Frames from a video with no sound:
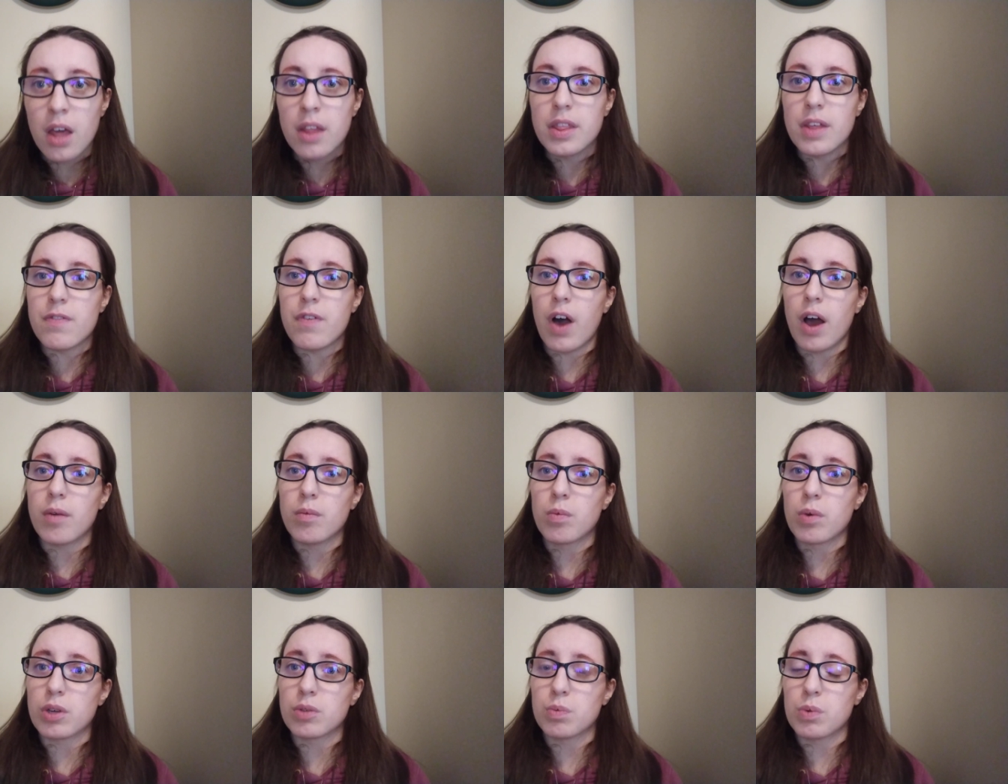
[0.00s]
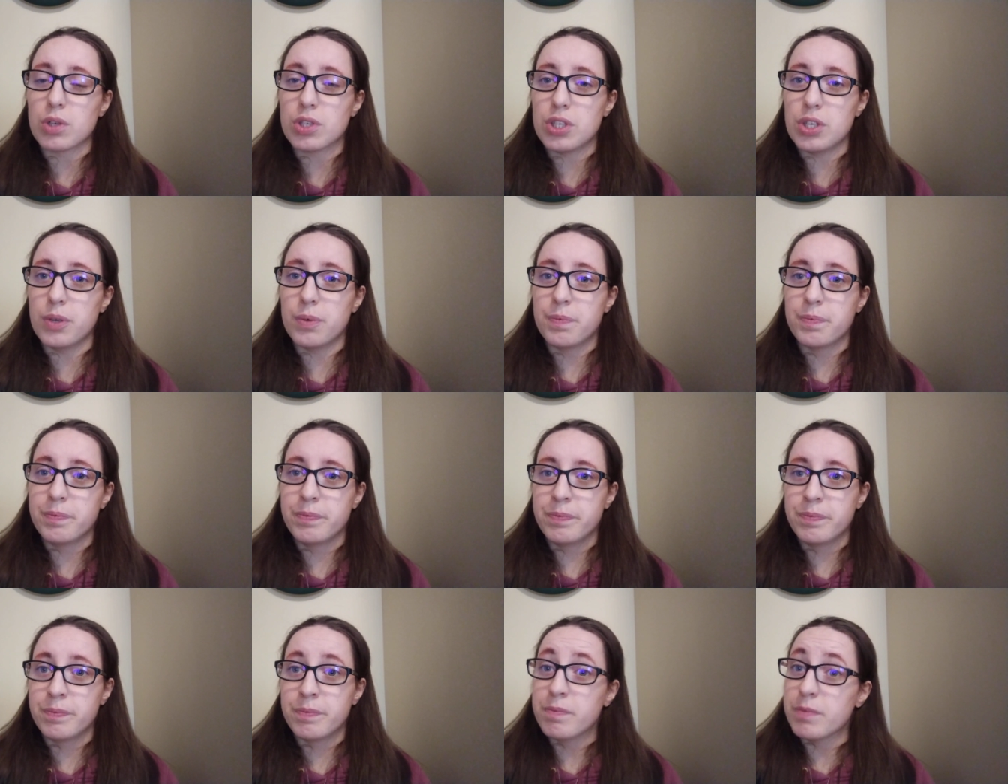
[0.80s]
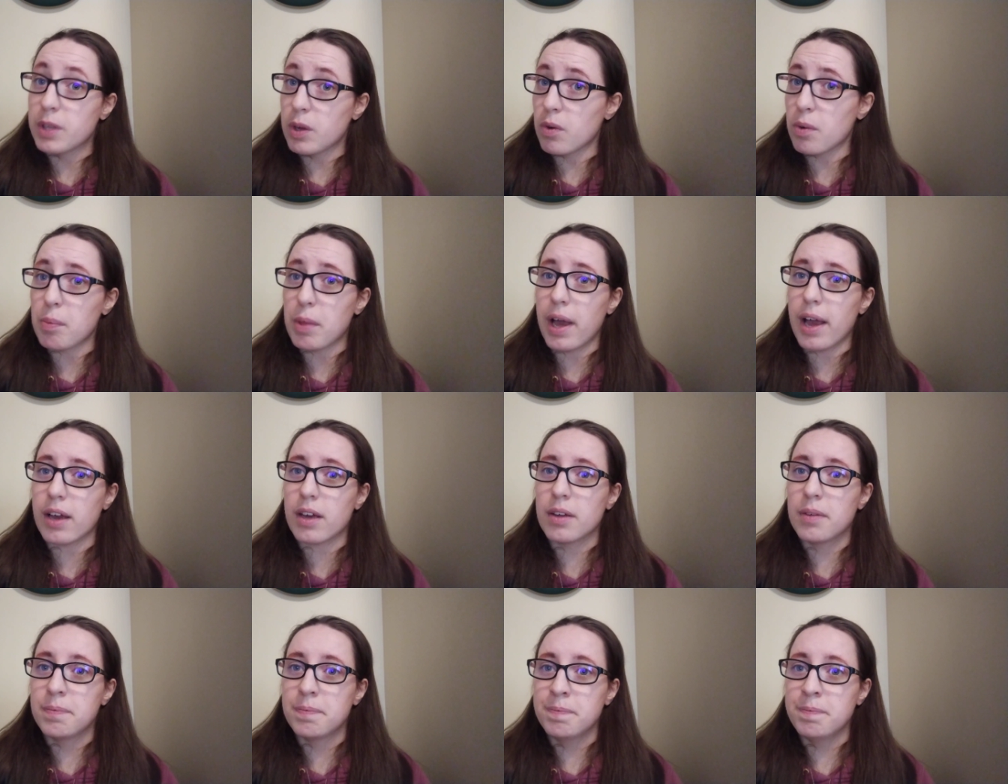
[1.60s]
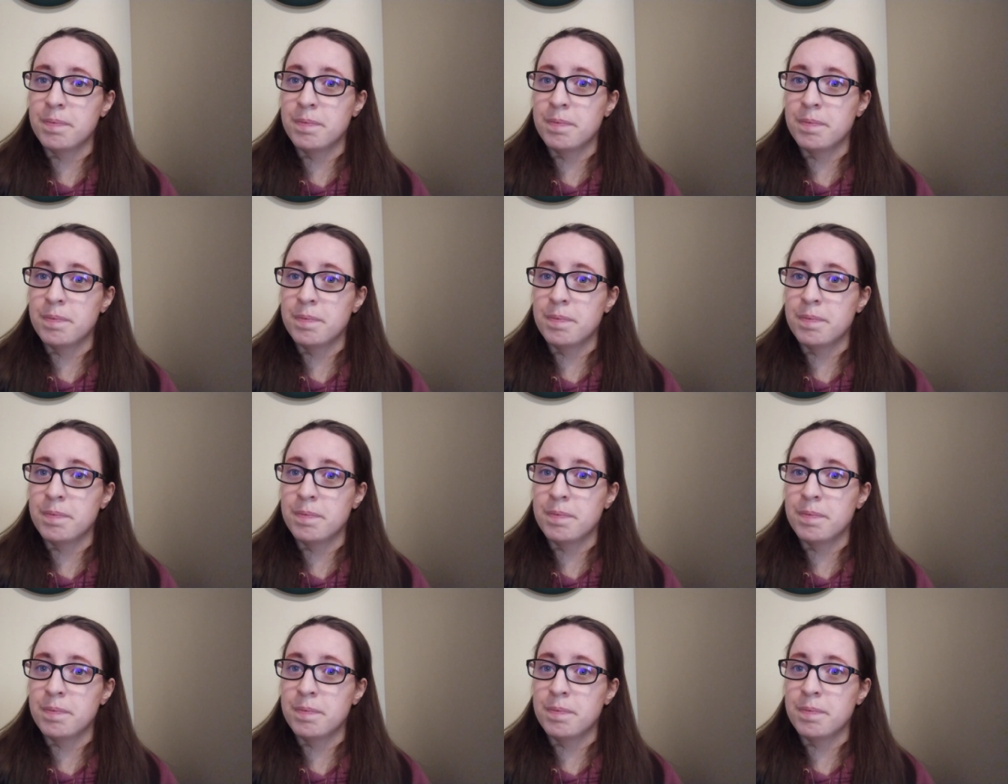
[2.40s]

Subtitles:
They fought in World War II. They were black.